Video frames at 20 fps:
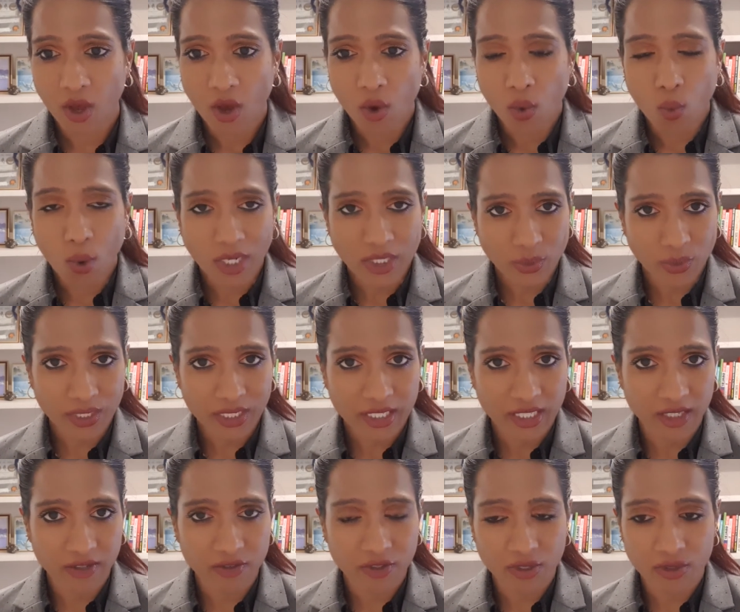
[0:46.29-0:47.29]
what will
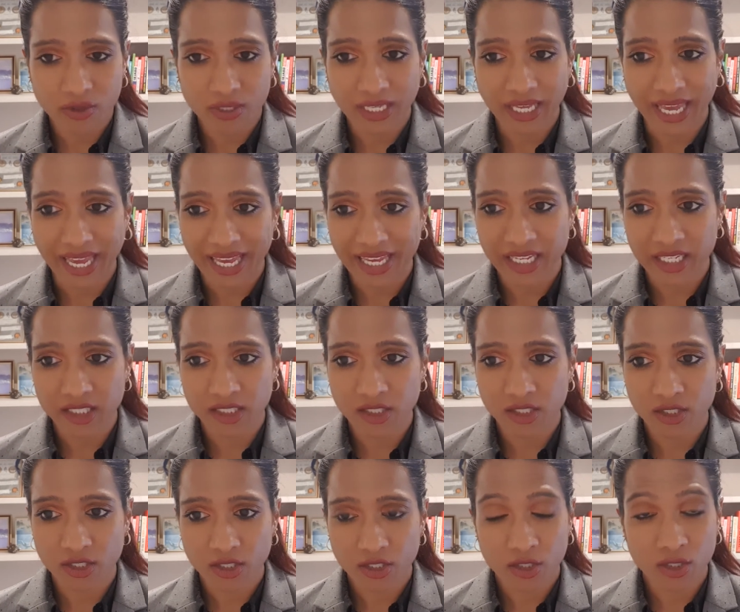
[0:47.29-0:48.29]
give you the
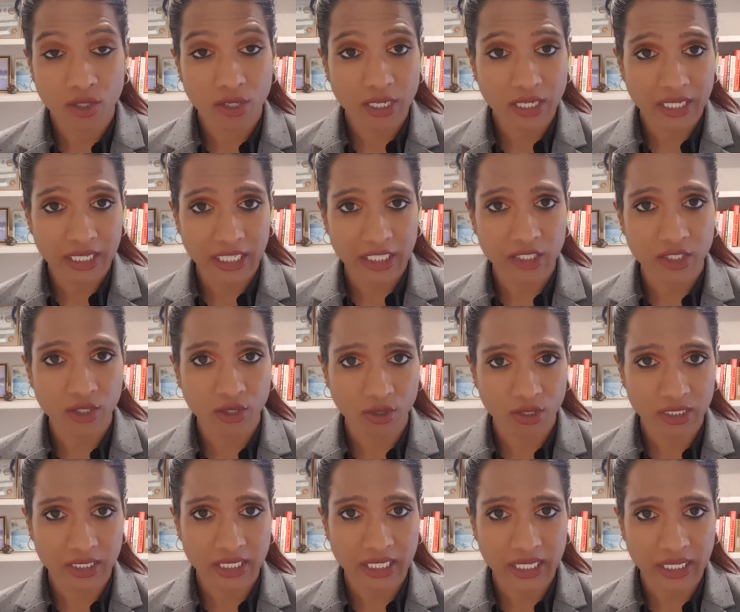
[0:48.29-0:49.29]
edge to lead your
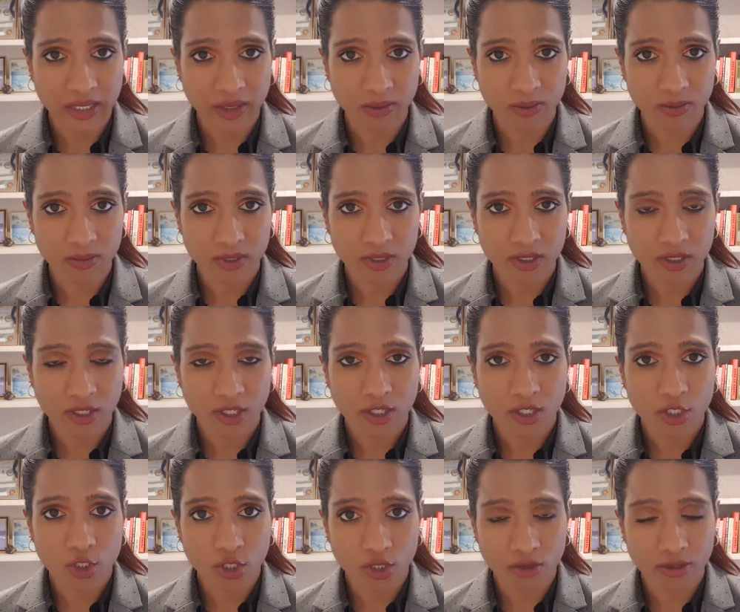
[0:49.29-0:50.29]
teams
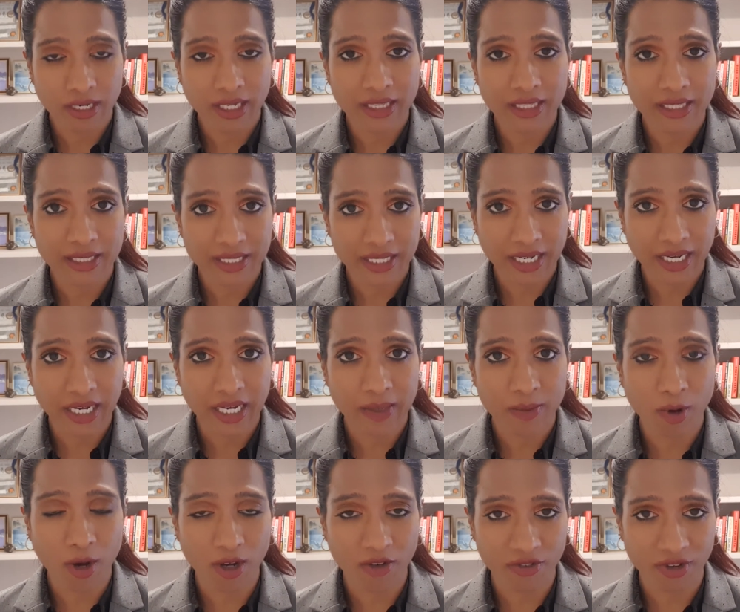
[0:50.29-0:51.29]
during this
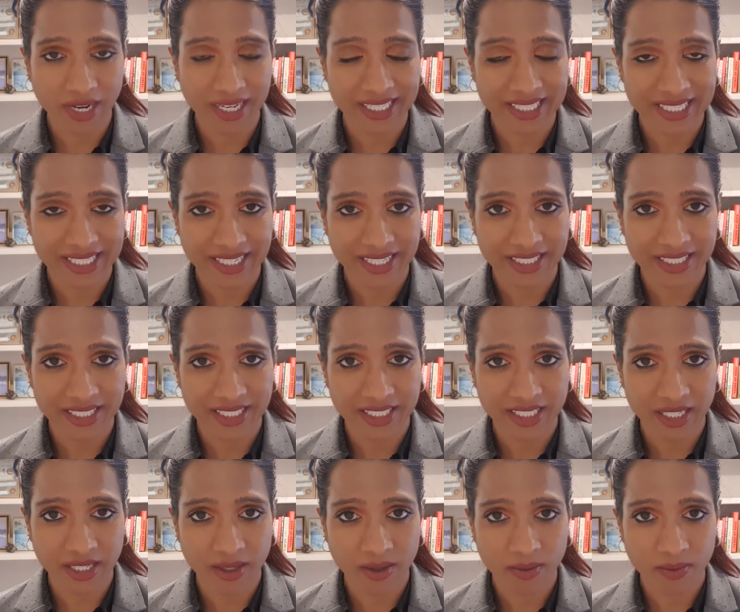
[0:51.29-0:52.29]
time of
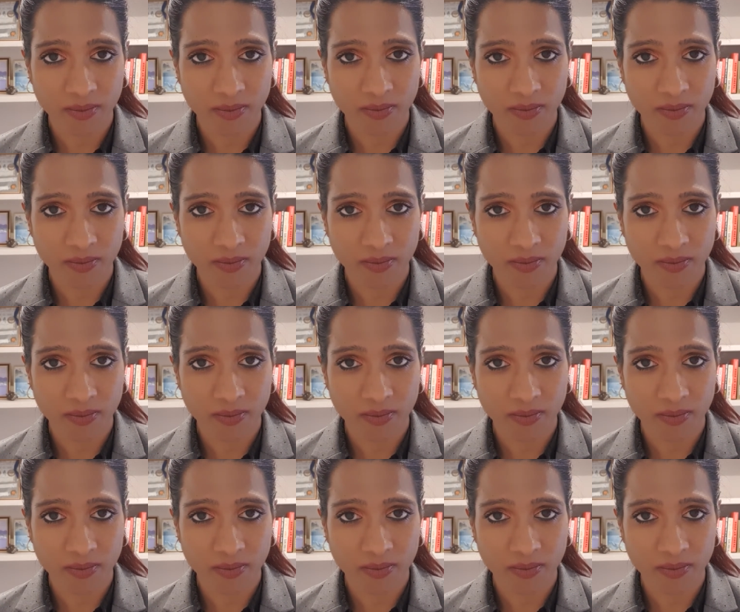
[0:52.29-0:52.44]
uncertainty?